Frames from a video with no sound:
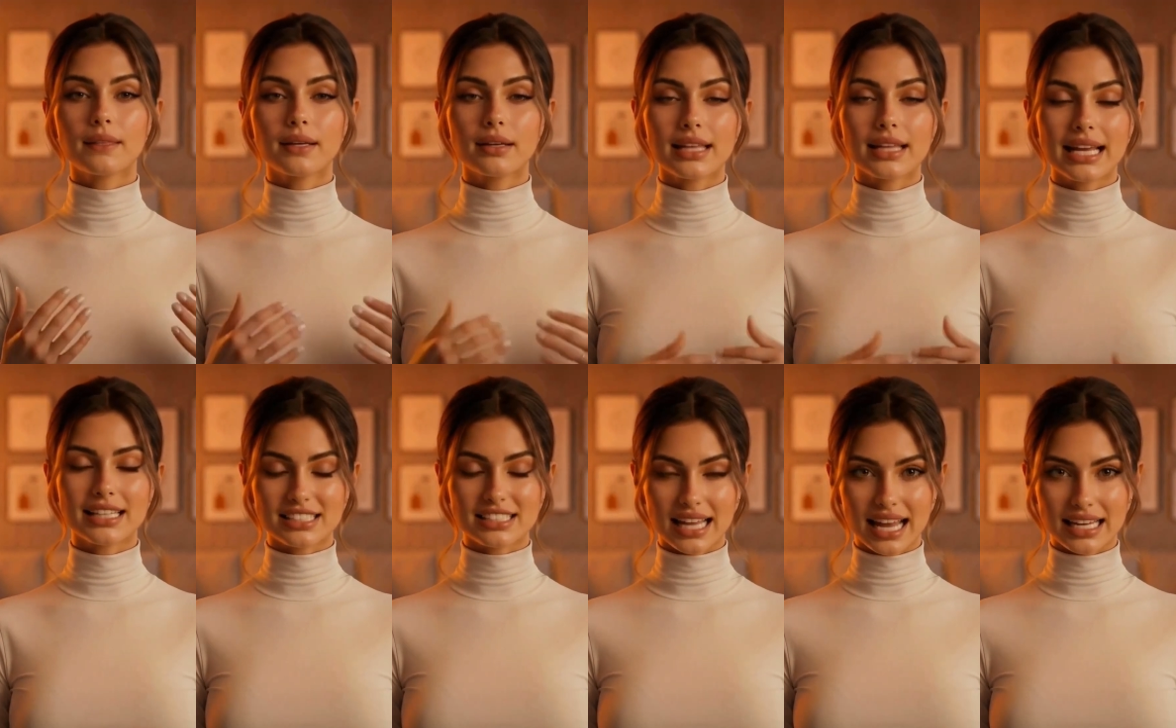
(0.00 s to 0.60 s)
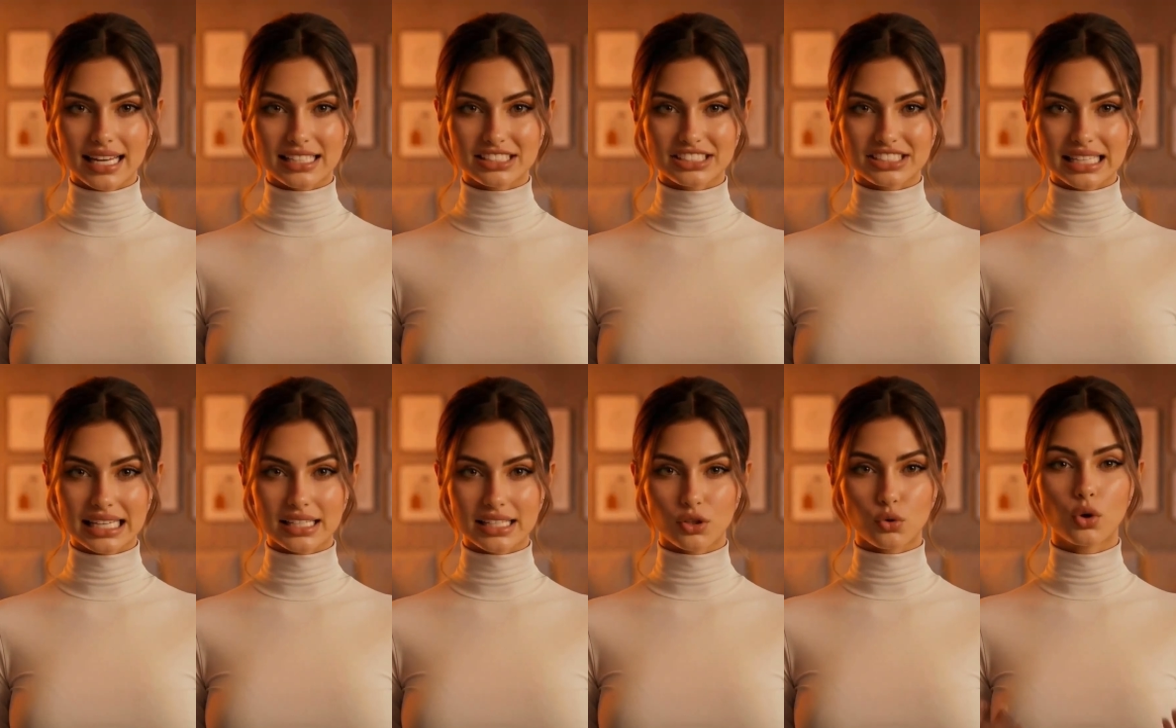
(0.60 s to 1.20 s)
Let's add a
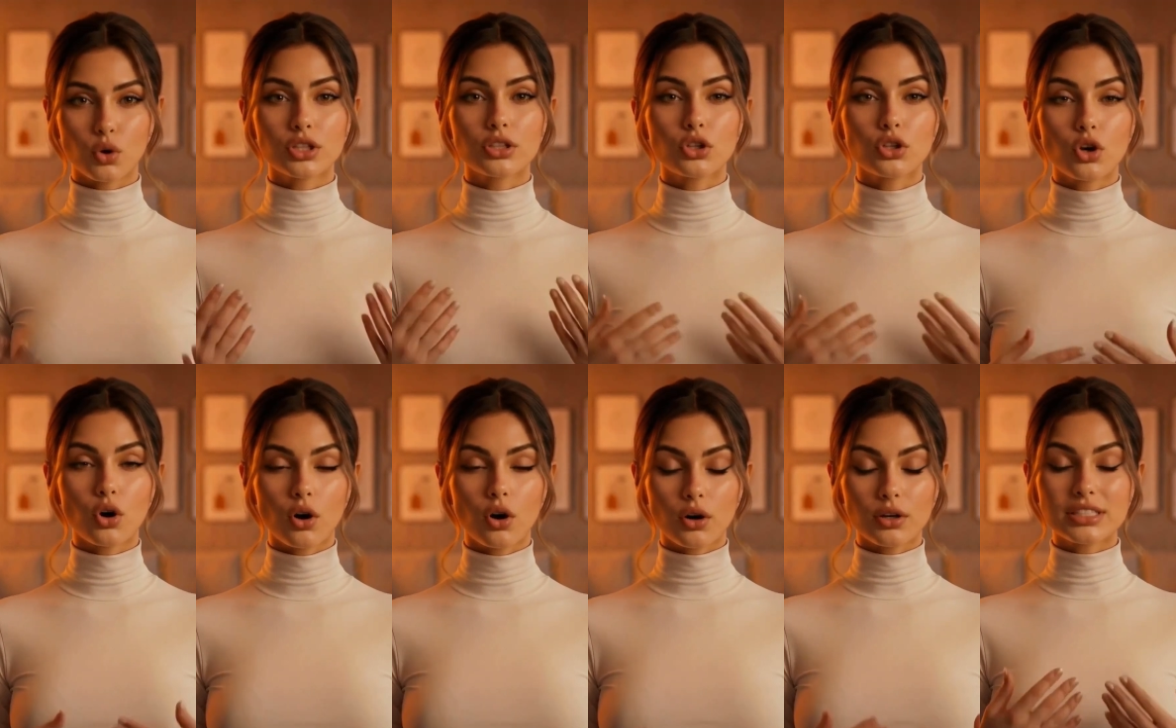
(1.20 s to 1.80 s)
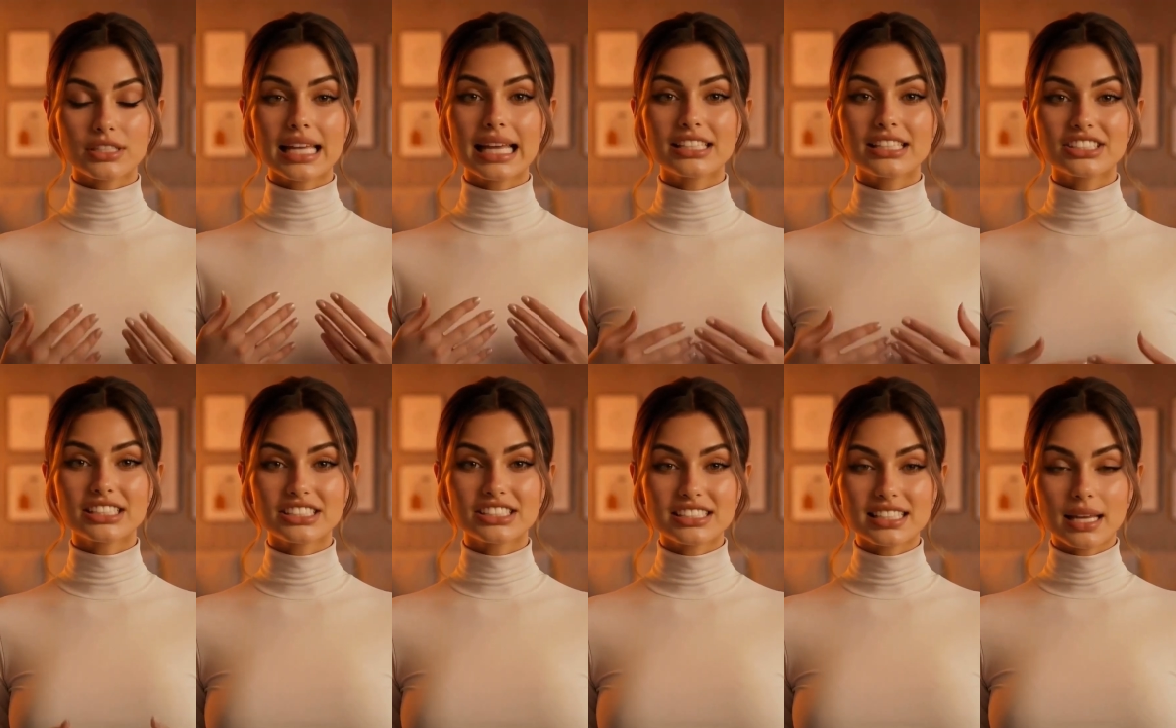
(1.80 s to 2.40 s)
scene where the girl takes
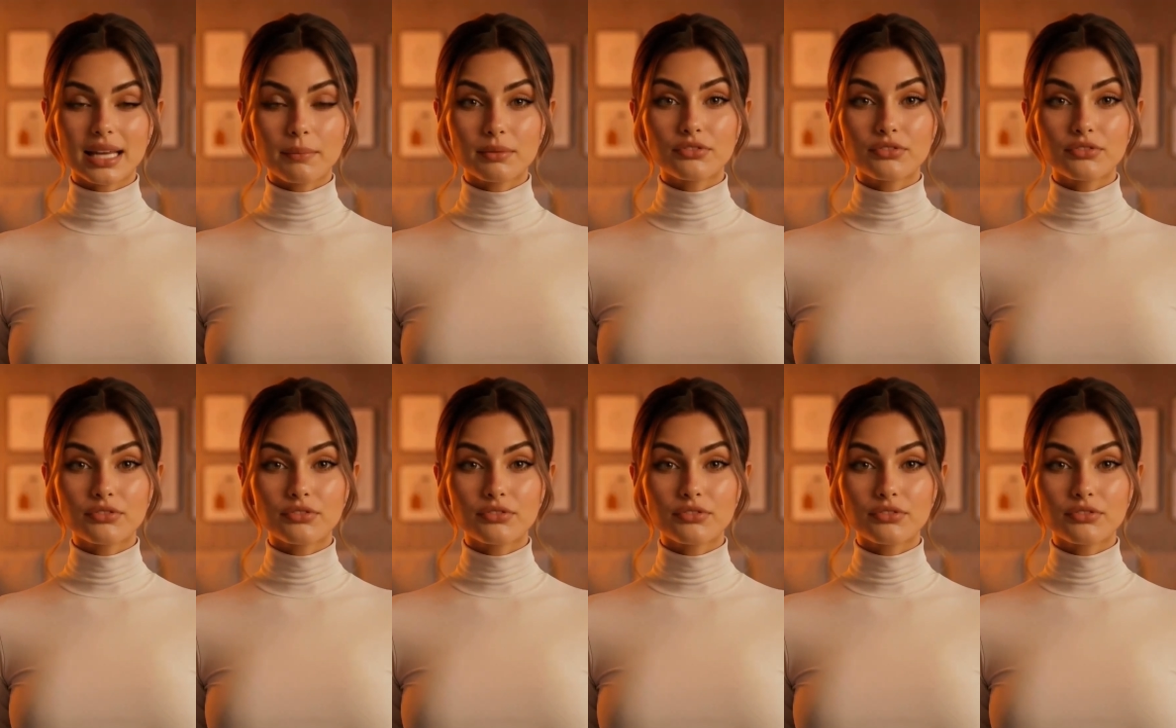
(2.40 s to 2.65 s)
a sip